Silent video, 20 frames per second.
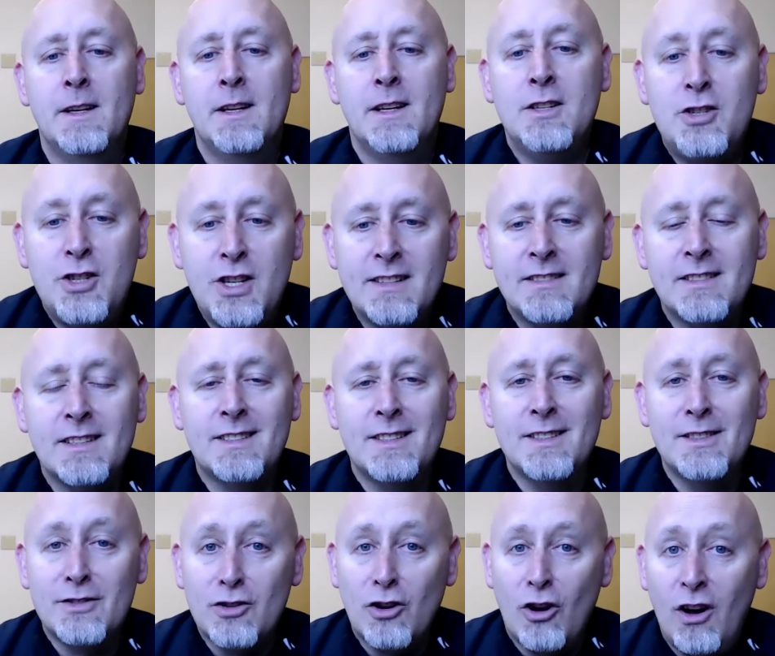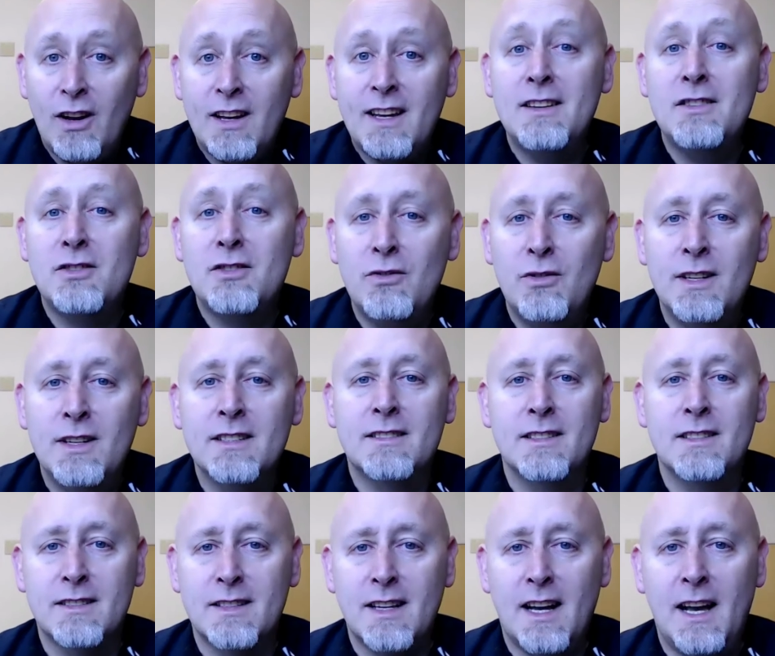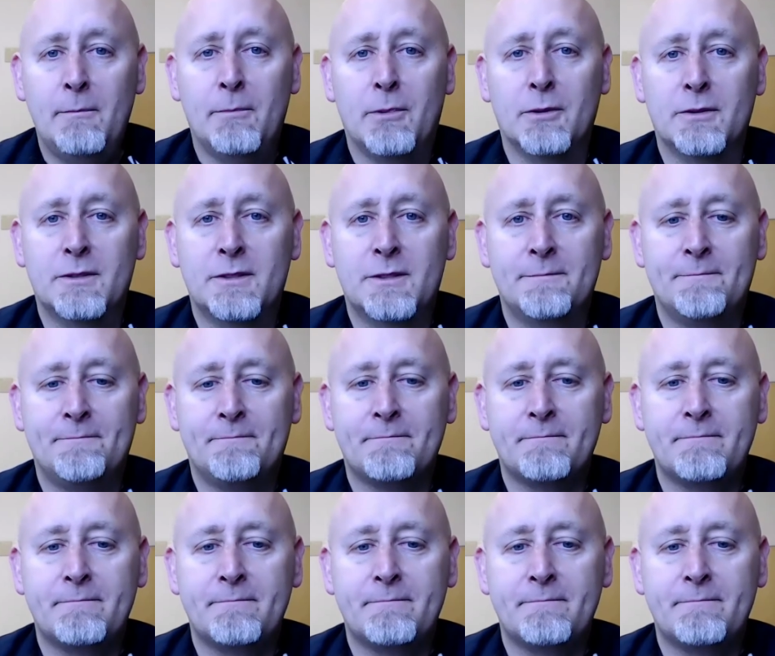And Jesus is talking to his disciples.